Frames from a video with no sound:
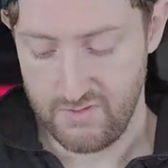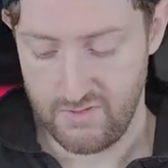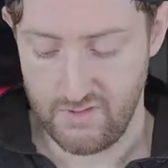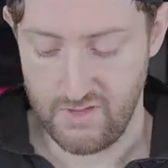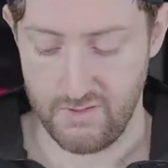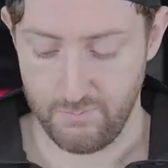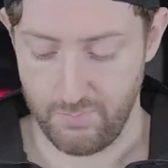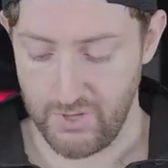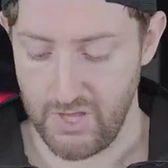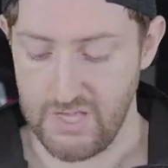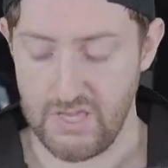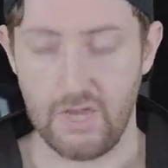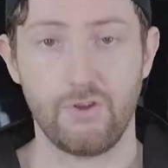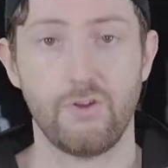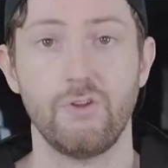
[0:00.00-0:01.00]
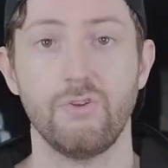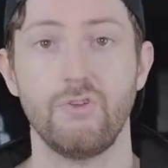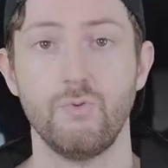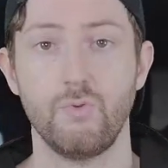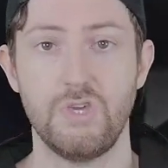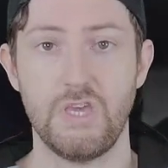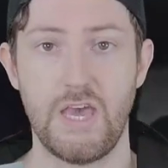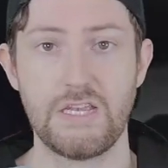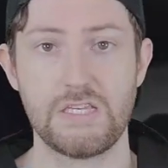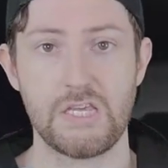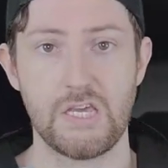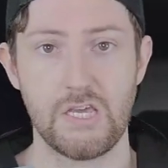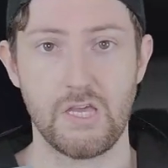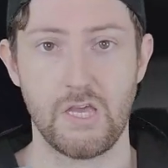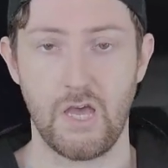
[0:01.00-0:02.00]
the plate carrier you
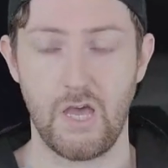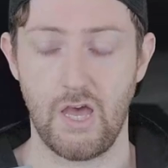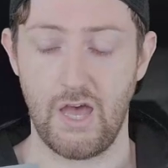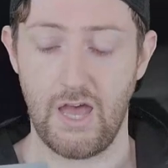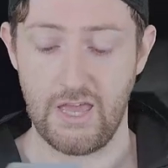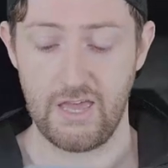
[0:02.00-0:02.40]
get. I